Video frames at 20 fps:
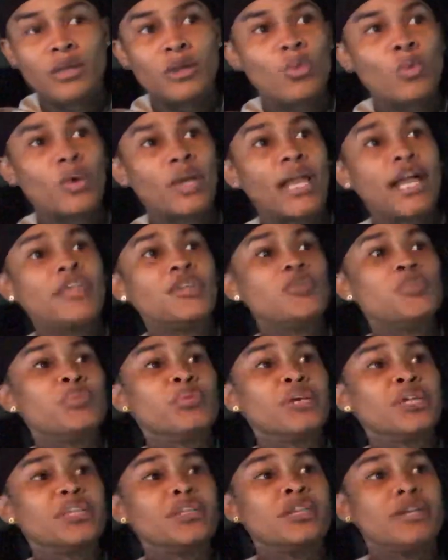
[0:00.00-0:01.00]
What are you
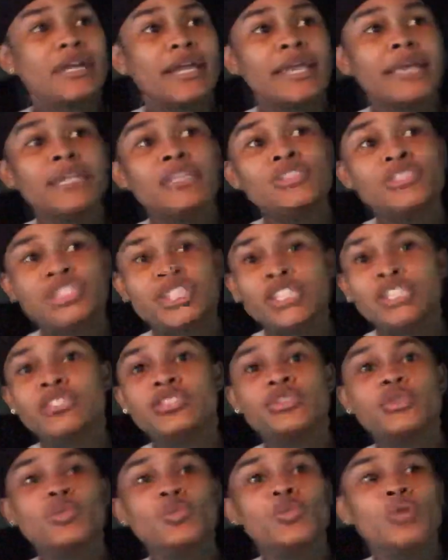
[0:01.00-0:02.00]
putting your energy
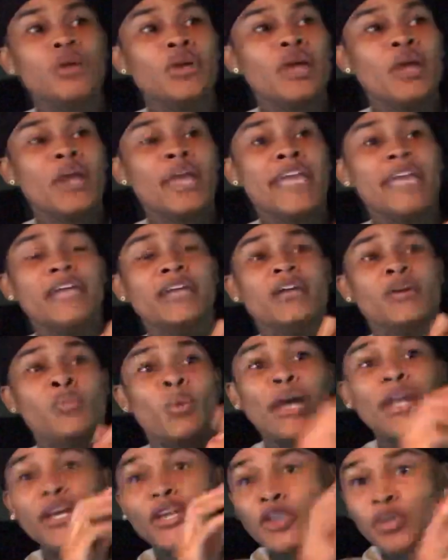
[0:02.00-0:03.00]
to?
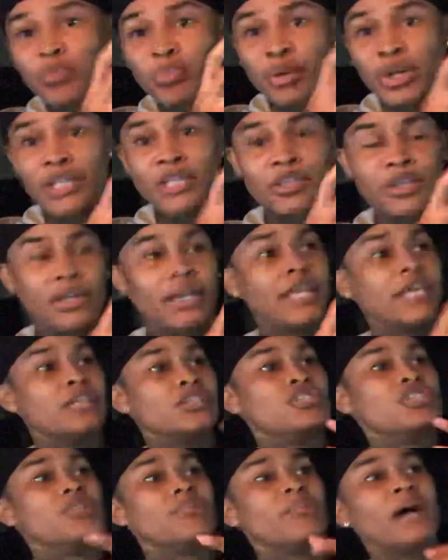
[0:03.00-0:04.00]
What are you putting your
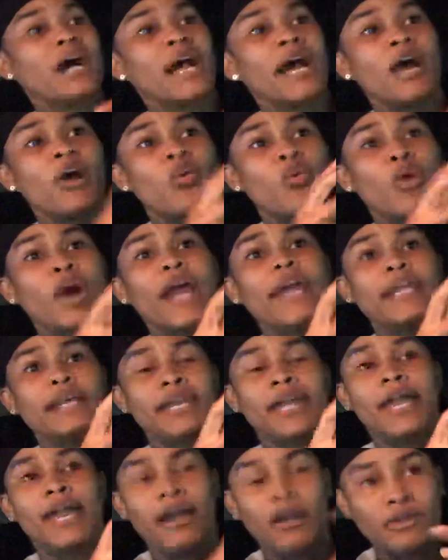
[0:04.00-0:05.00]
energy behind right
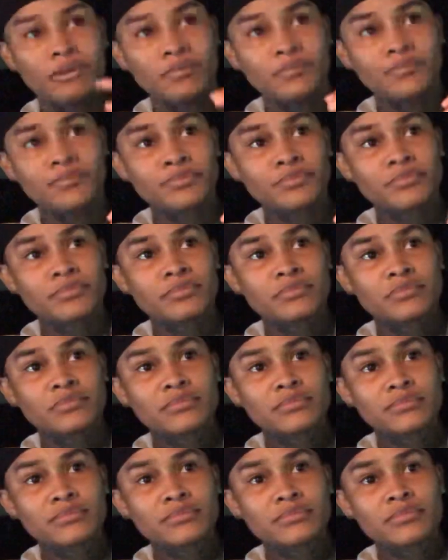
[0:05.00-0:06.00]
now
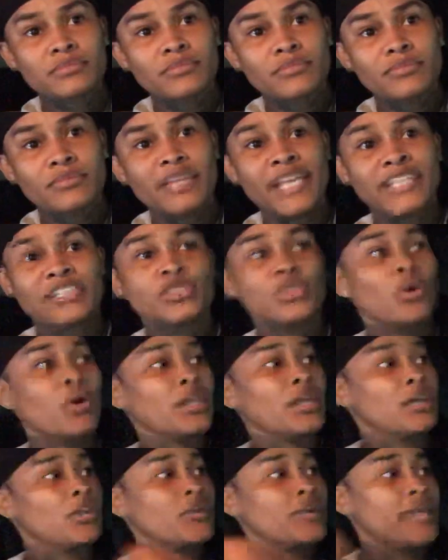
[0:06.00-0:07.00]
that's
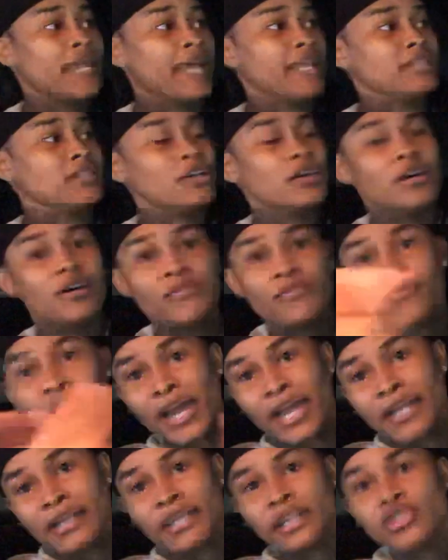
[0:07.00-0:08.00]
going to create the
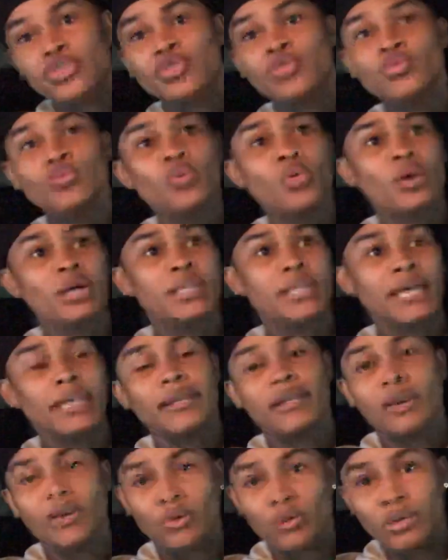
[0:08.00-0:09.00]
effect that you want
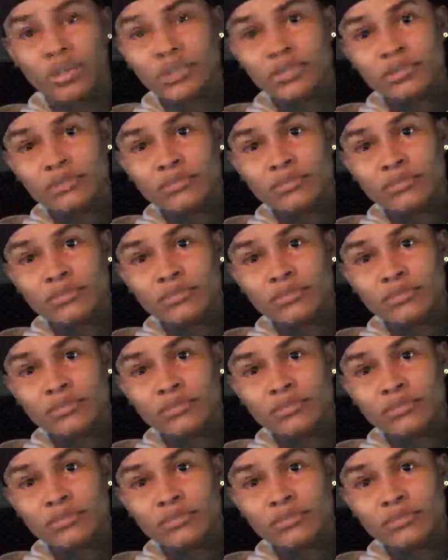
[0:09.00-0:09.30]
later on?